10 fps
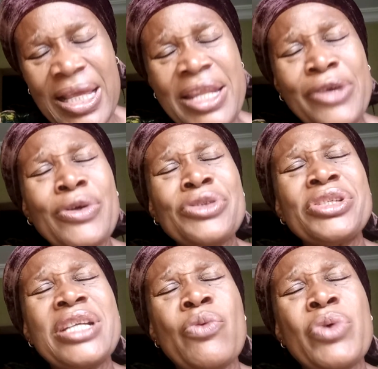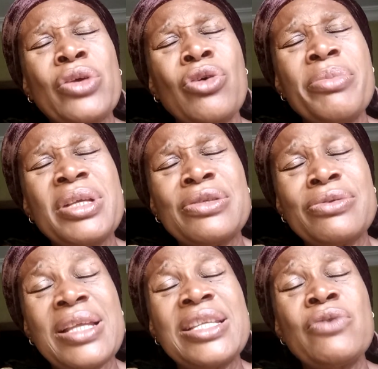any country that we come into,
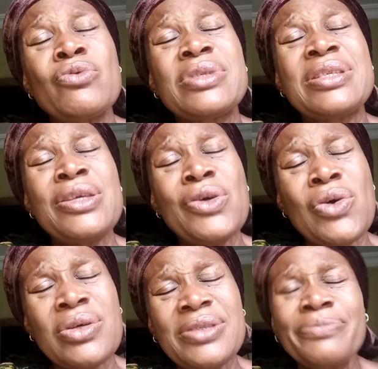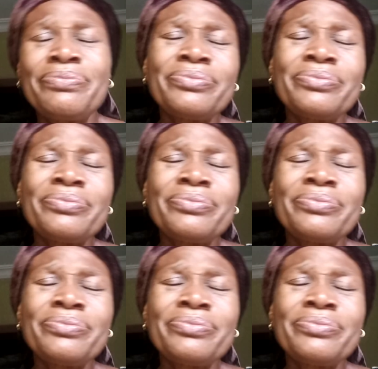that they will see us